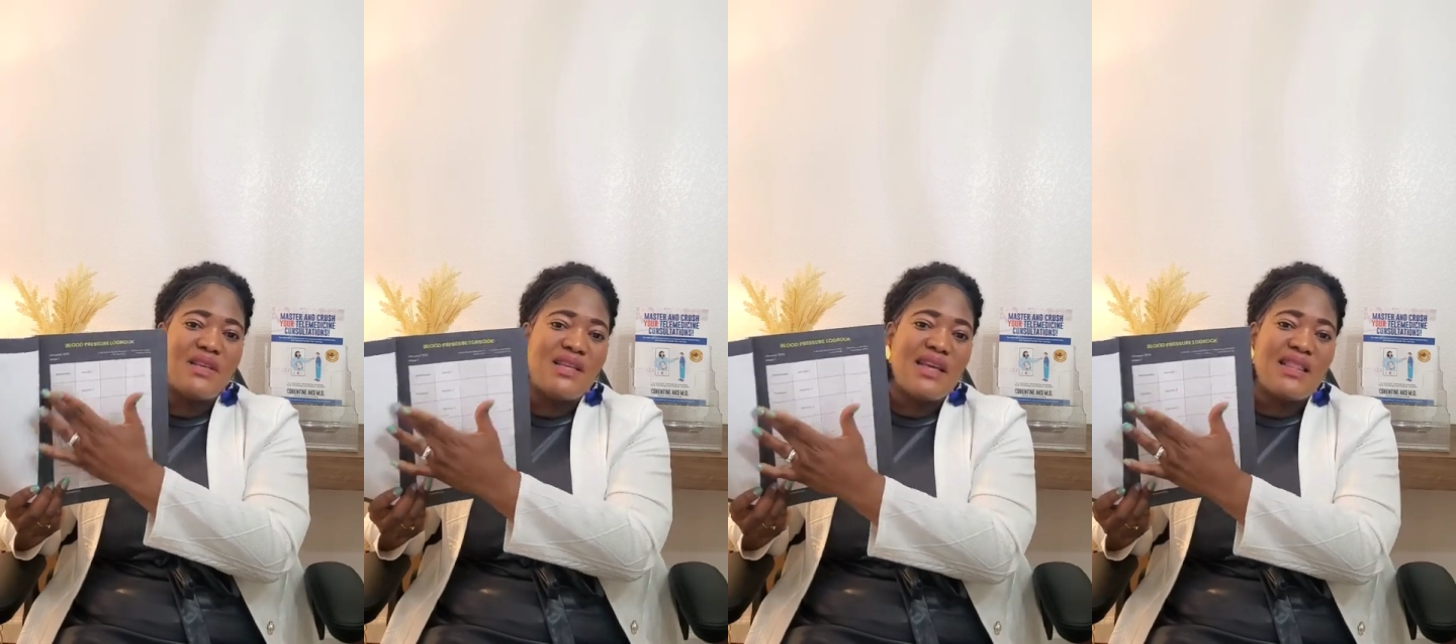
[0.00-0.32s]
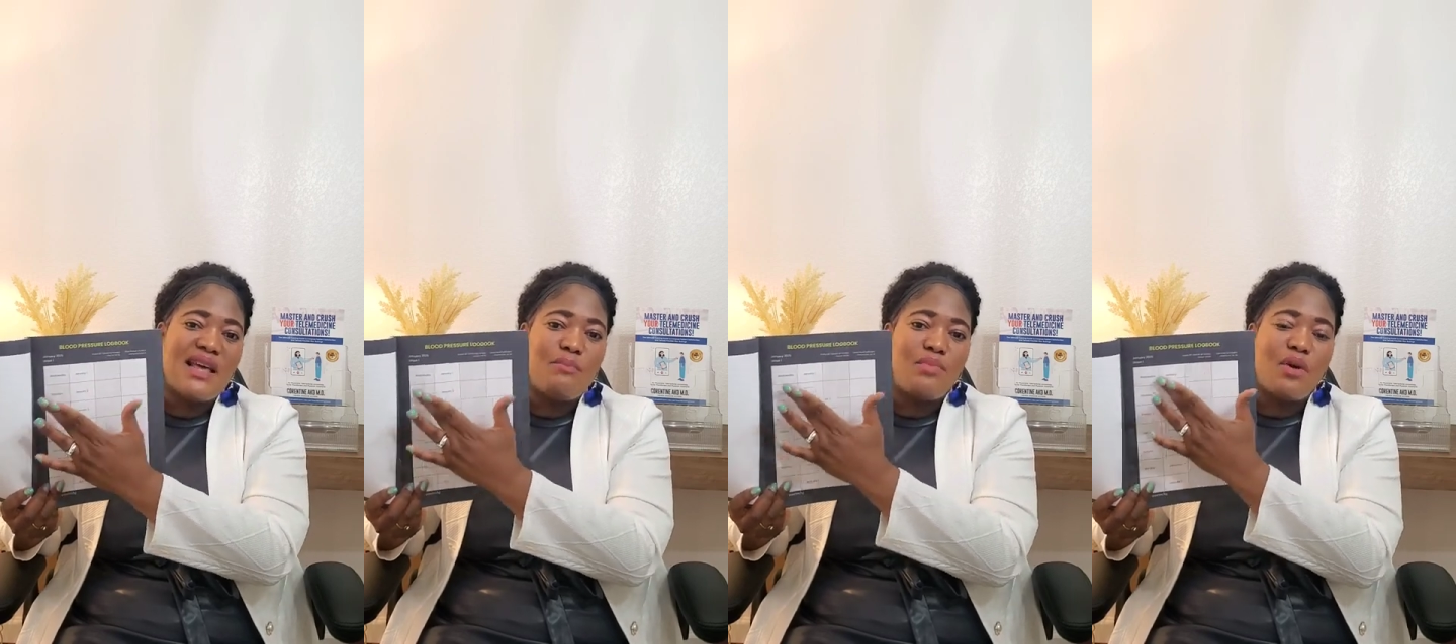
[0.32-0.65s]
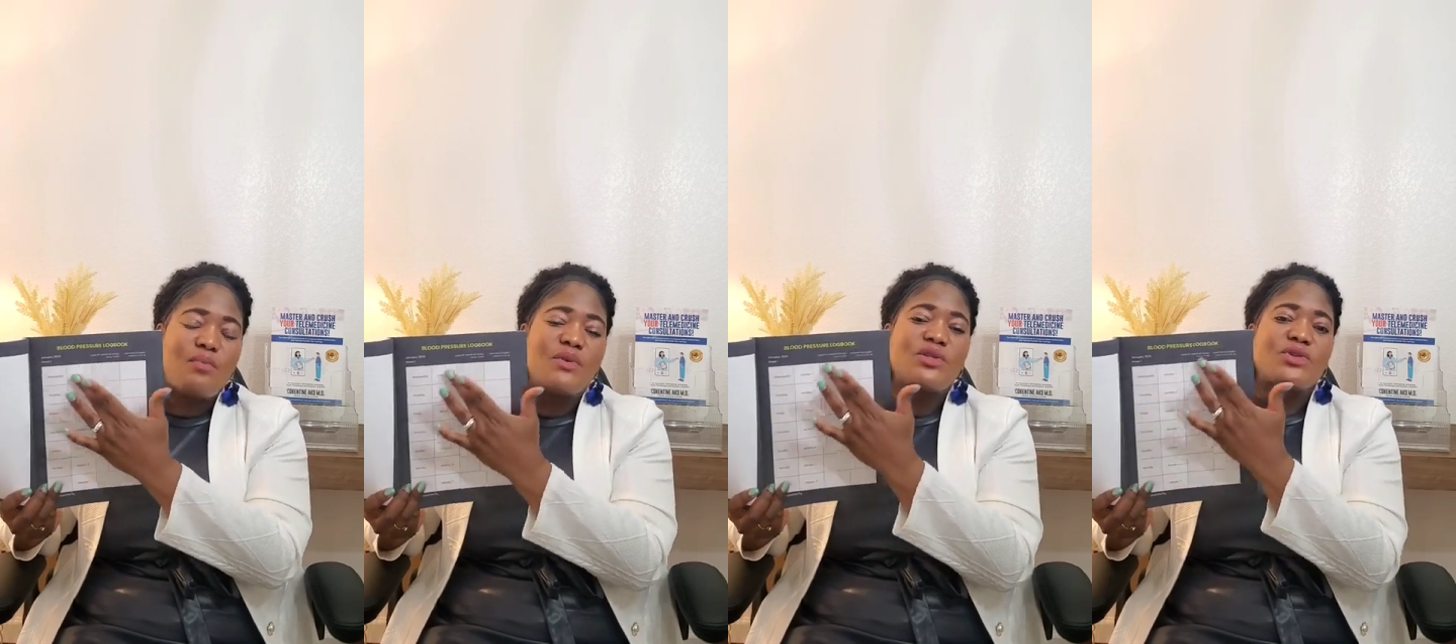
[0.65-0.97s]
day that
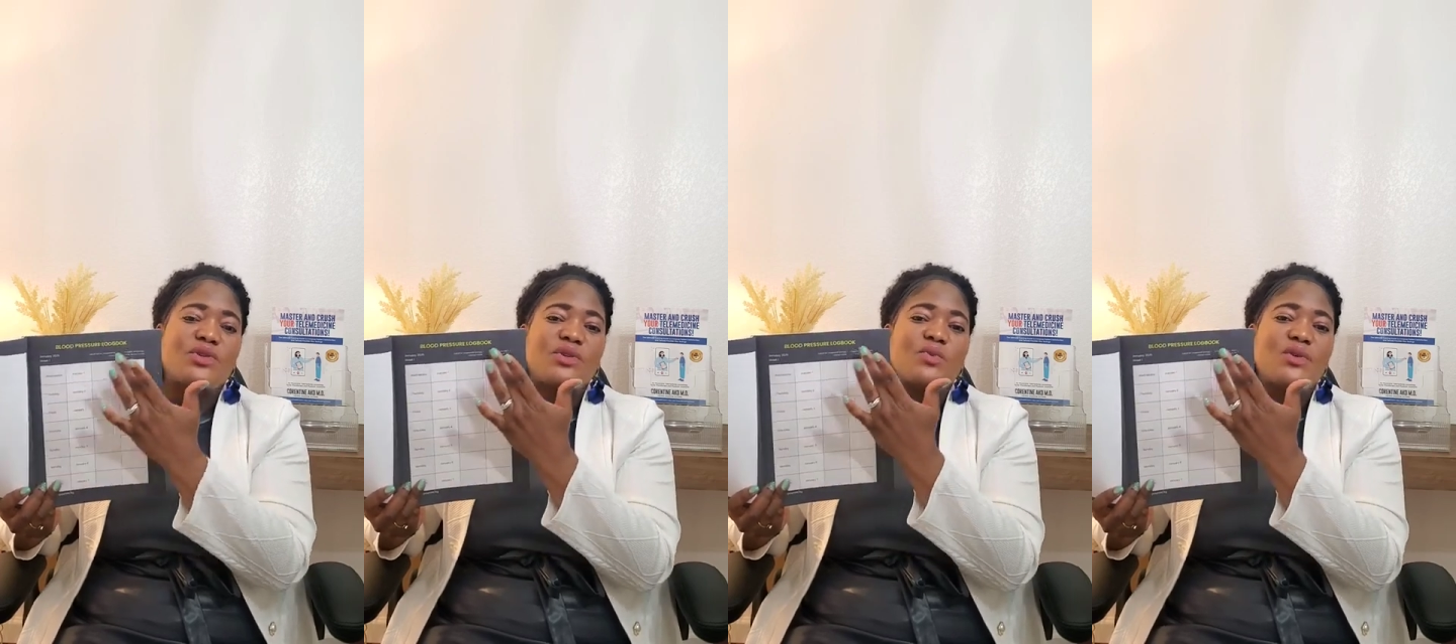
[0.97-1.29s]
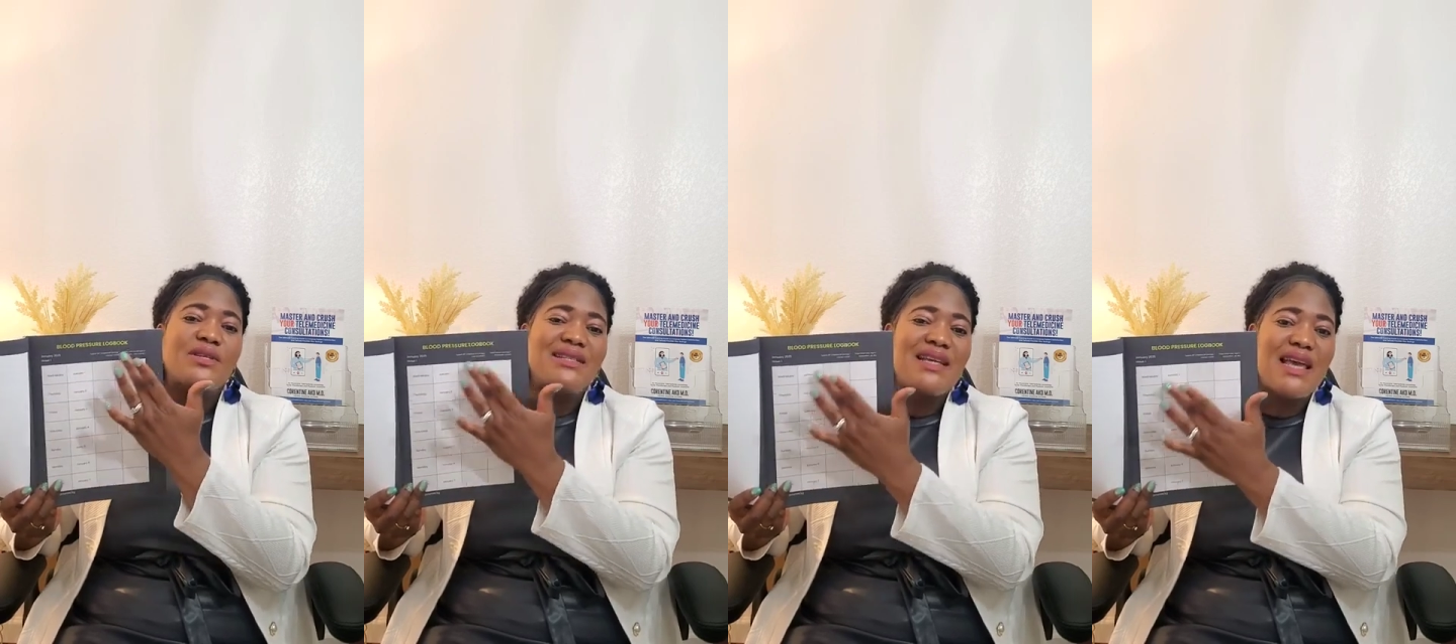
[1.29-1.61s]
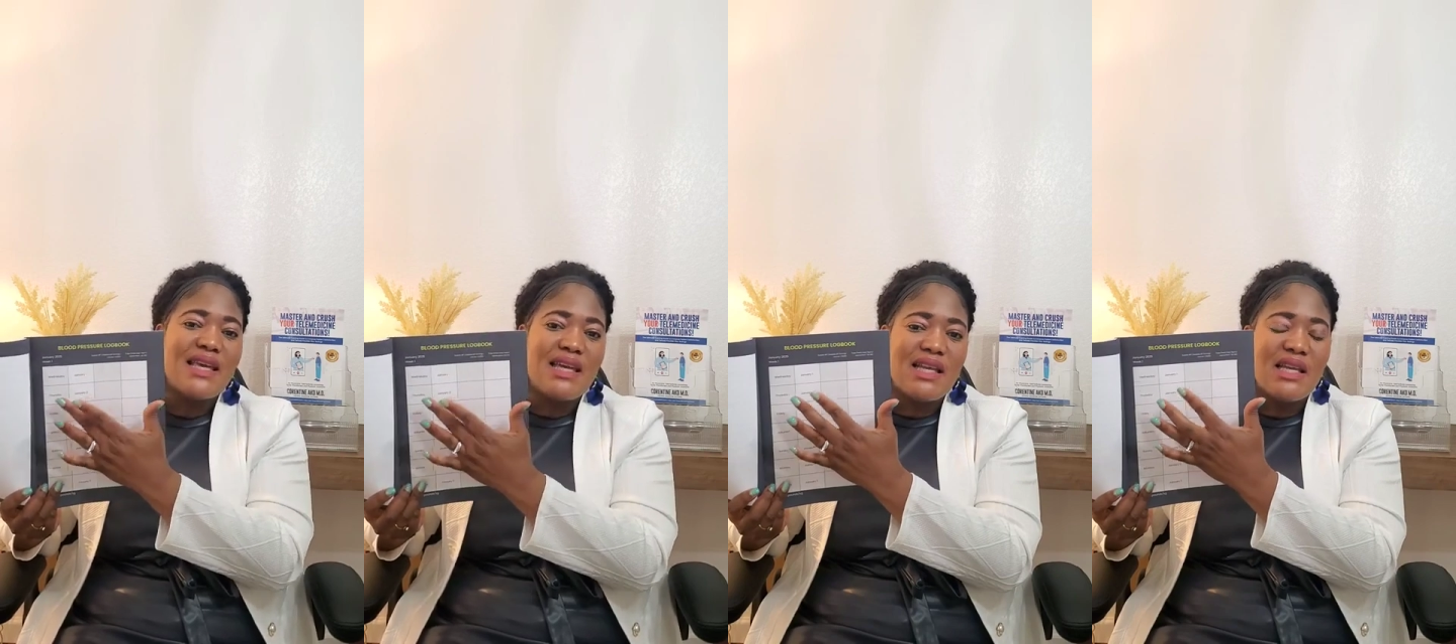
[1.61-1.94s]
blood pressure was
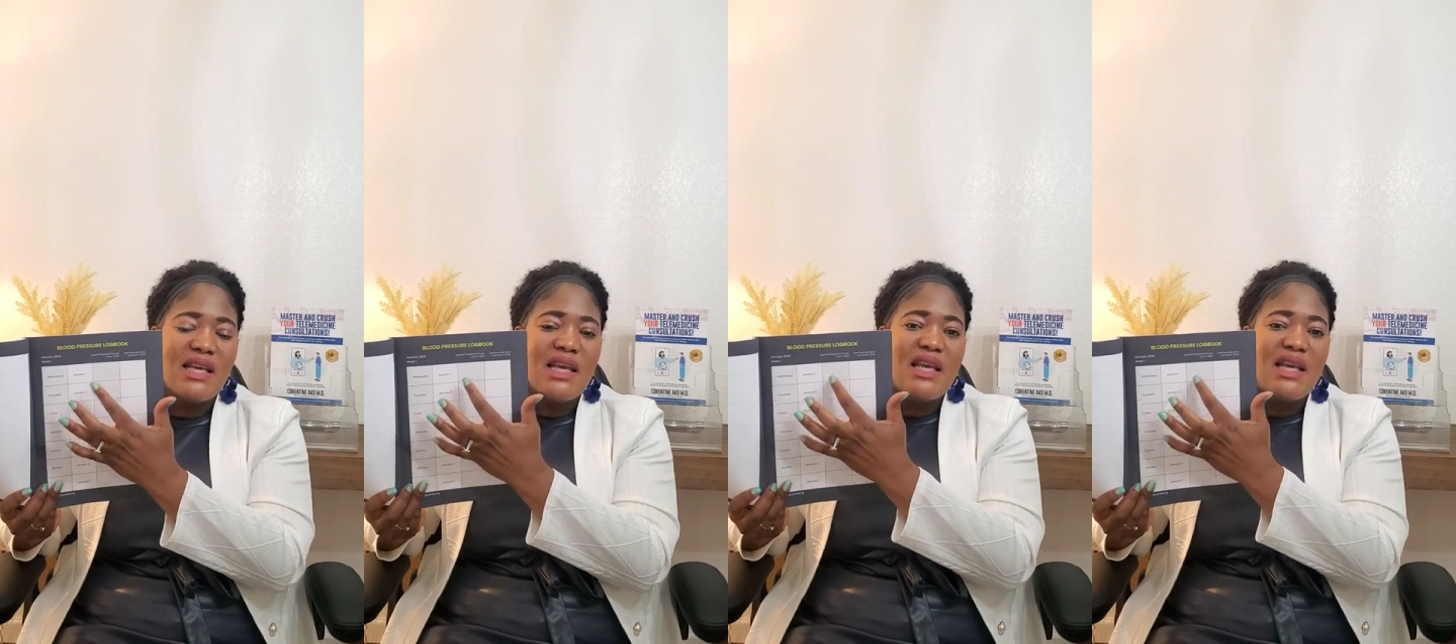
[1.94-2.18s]
taken.